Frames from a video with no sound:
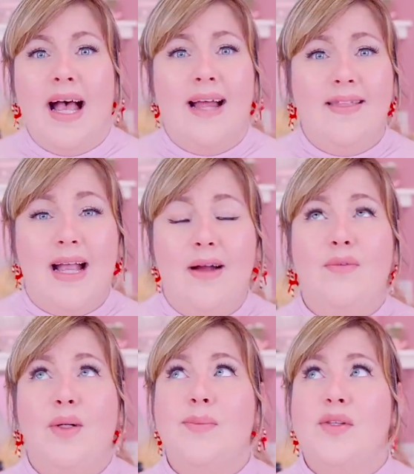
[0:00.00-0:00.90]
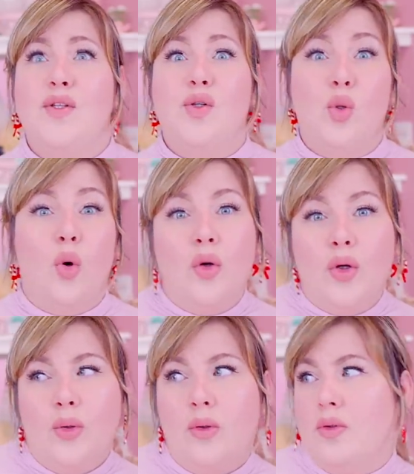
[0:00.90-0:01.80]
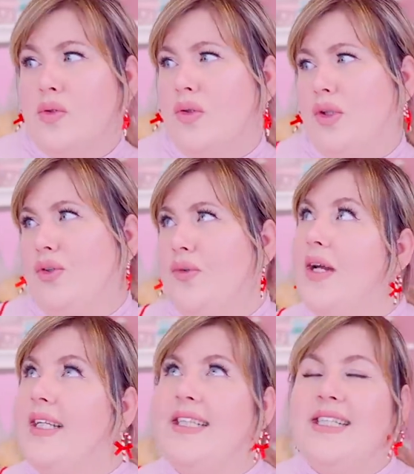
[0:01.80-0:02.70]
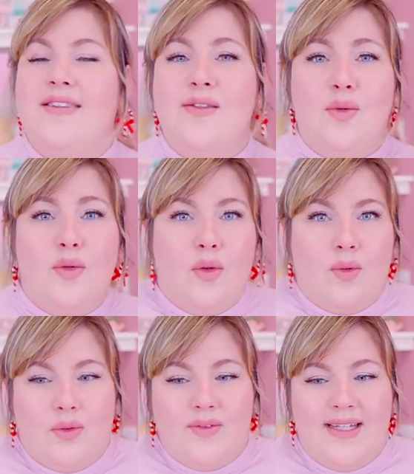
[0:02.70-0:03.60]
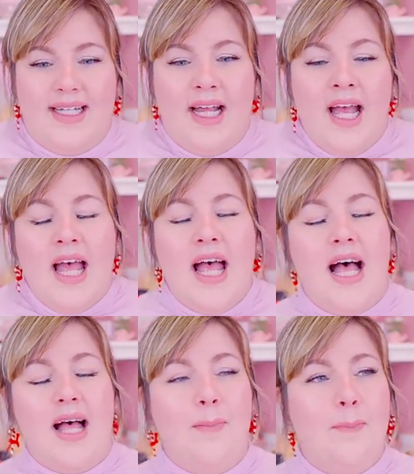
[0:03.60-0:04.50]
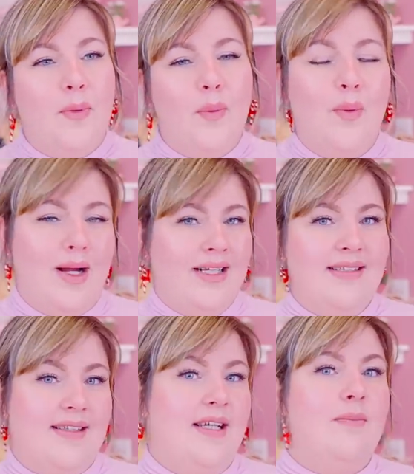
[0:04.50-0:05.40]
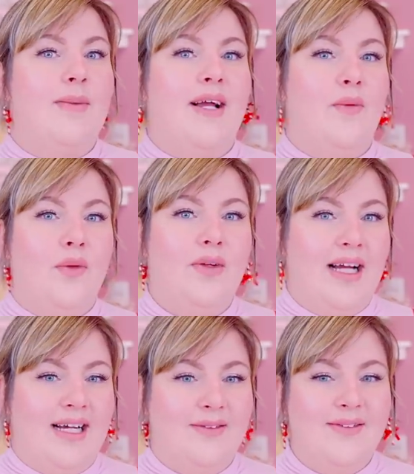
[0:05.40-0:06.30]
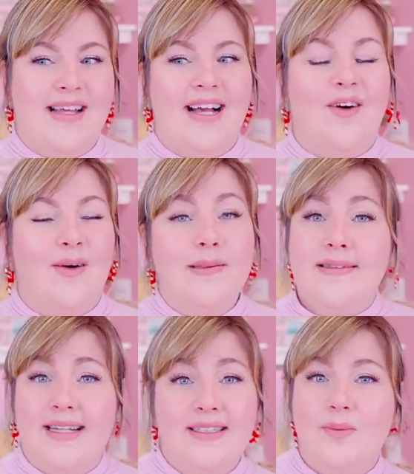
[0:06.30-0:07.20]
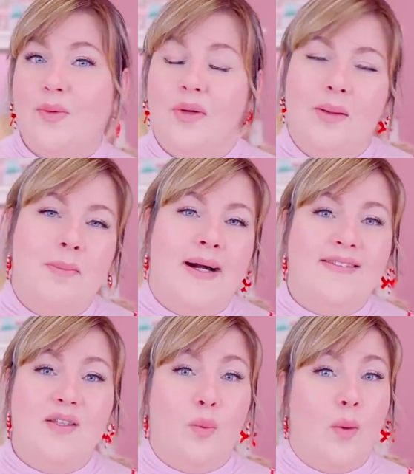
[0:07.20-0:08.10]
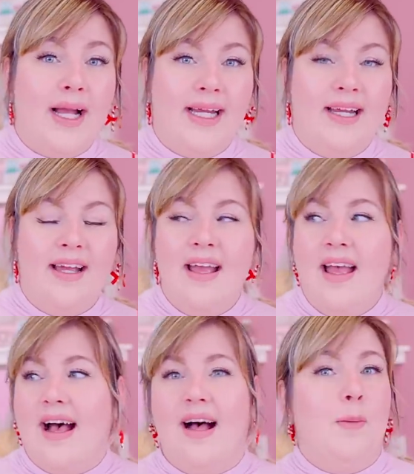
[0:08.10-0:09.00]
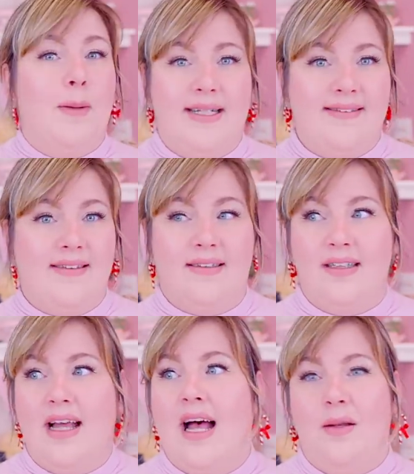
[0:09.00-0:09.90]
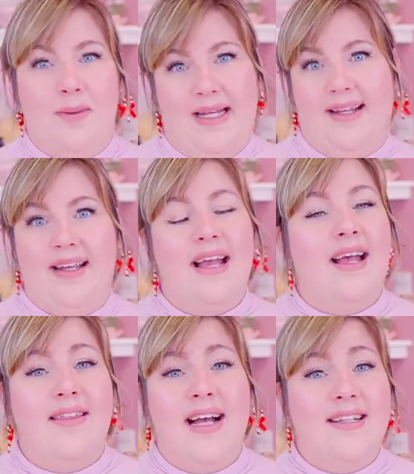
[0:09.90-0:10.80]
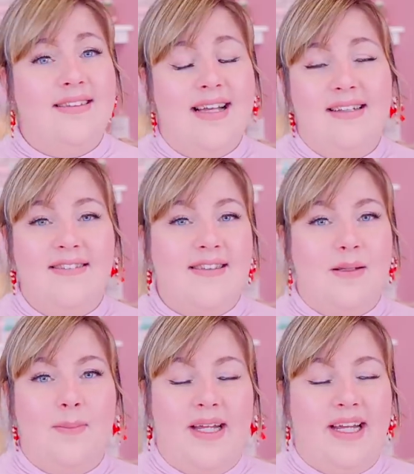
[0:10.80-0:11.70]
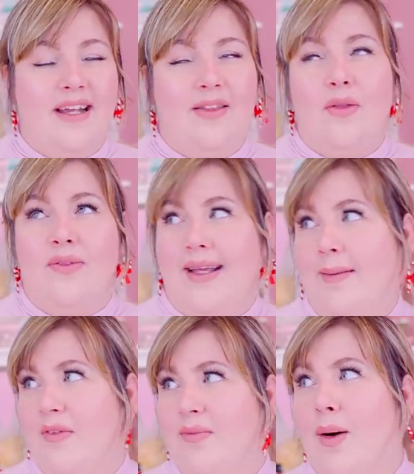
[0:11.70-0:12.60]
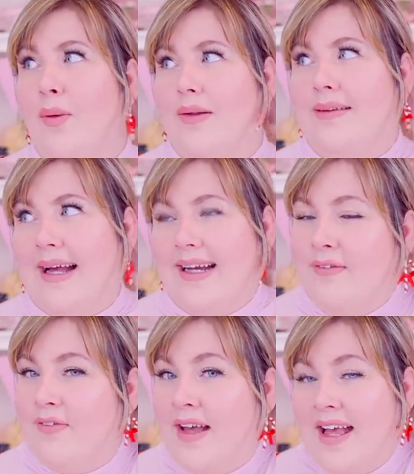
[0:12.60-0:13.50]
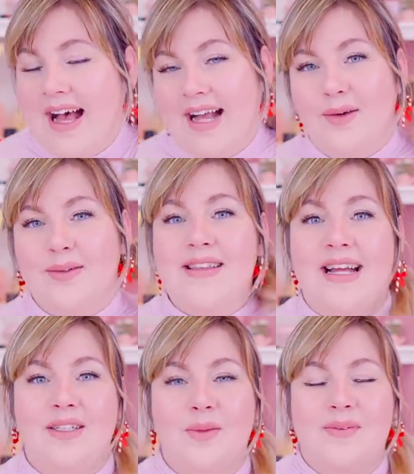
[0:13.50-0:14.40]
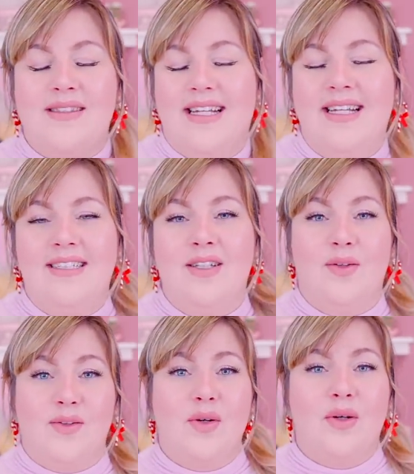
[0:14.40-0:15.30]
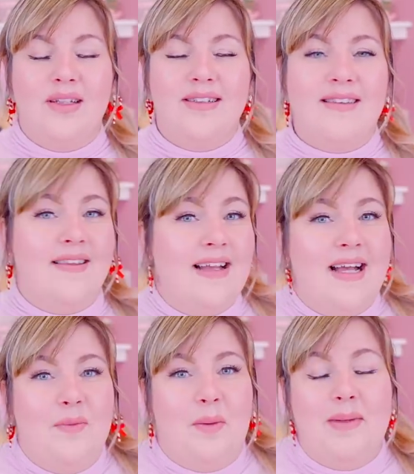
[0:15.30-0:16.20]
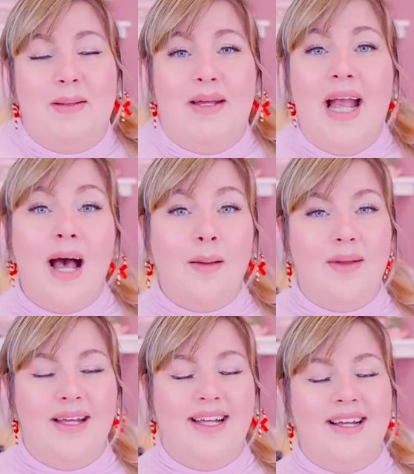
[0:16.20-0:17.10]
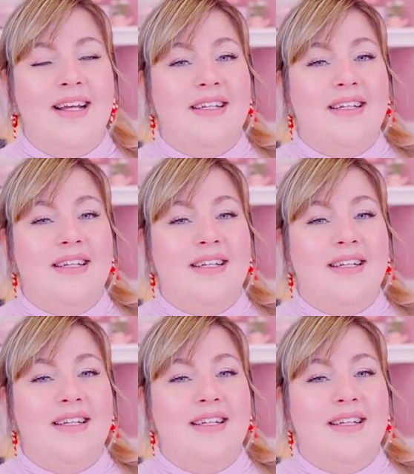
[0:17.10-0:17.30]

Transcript: and their rooms are so cool, so trendy and so cozy. But when it's in my own house, I always end up going back to white and pastel and pink, and that tends to be the theme of my whole life. I always end up sticking to those colours and they're what make me happy,